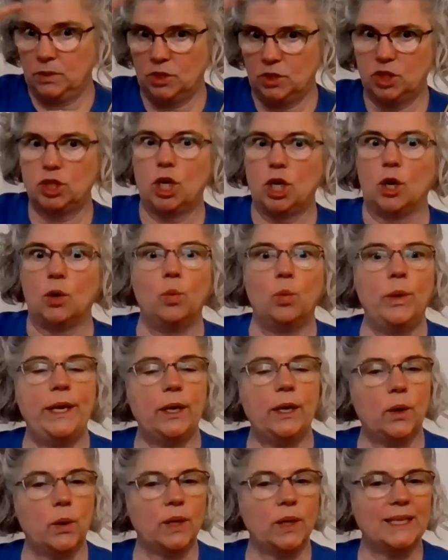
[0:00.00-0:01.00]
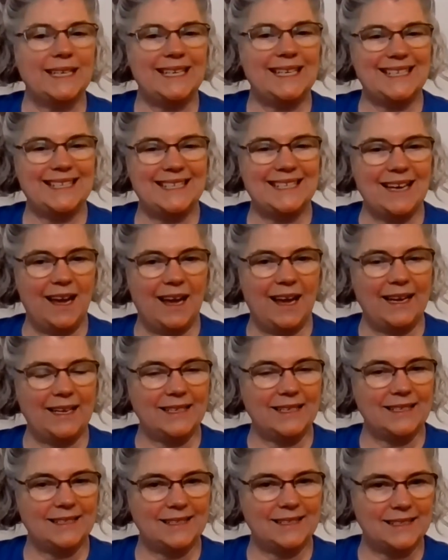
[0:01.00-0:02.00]
So we are going to
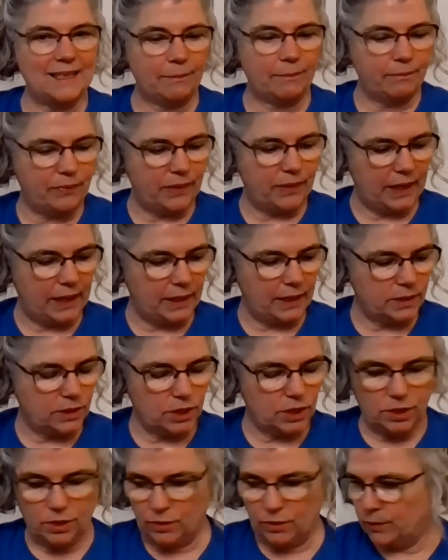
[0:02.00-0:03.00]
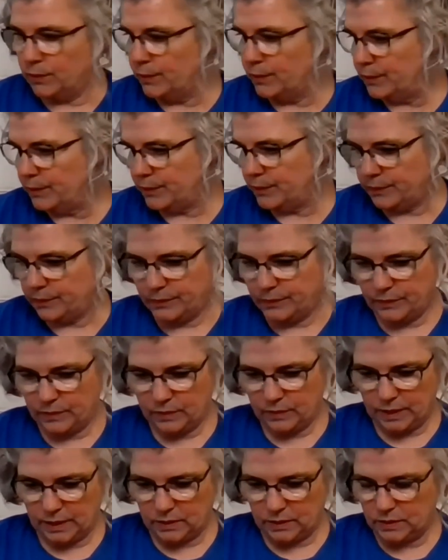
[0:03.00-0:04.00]
design something to do.
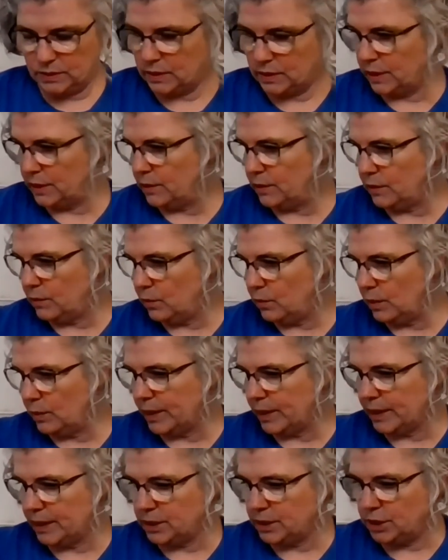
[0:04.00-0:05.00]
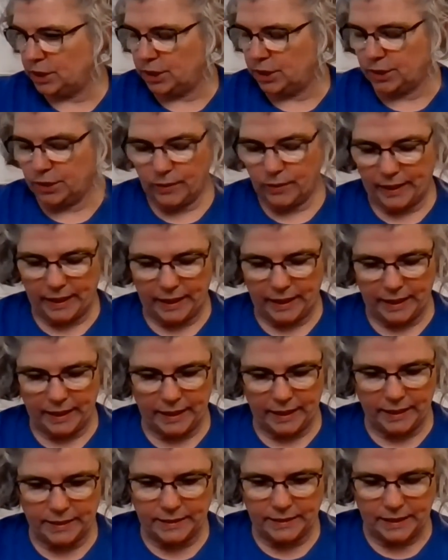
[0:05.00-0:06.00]
All right, so what we're going to do
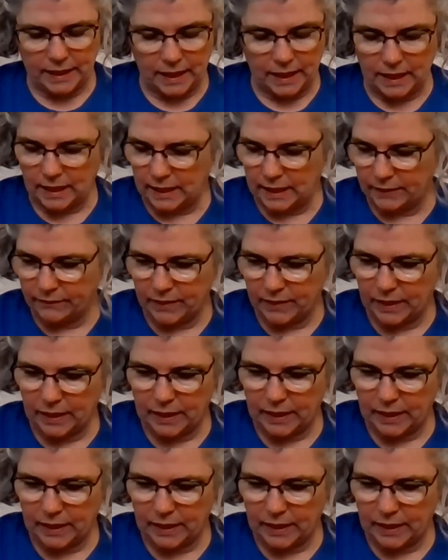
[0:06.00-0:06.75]
is I